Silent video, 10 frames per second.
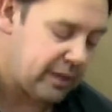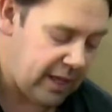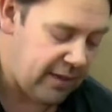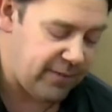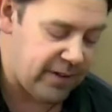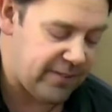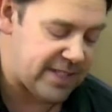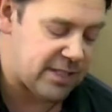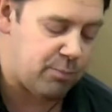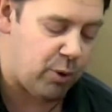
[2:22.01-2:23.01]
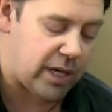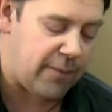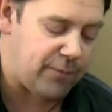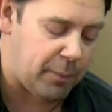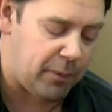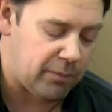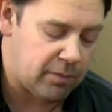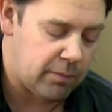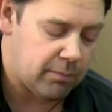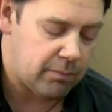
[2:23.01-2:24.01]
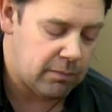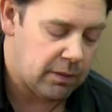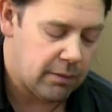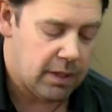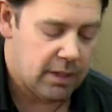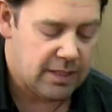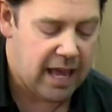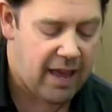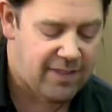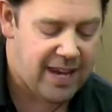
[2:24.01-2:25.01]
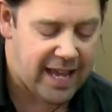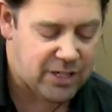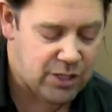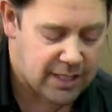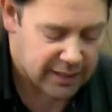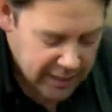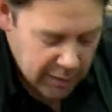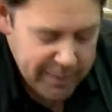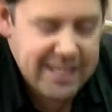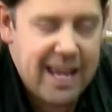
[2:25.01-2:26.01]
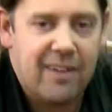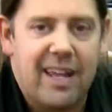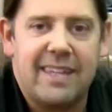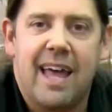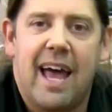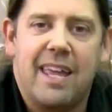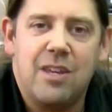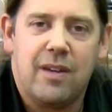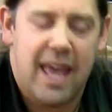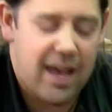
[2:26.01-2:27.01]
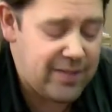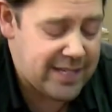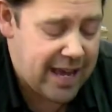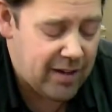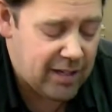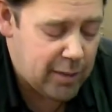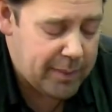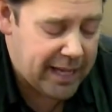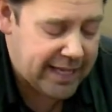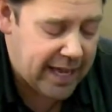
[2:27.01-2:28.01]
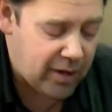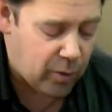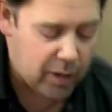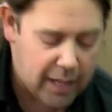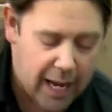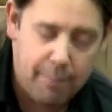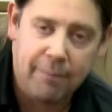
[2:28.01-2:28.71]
if it's more comfortable to have the neck just a little bit down like that, you can have it down a little bit like that or up,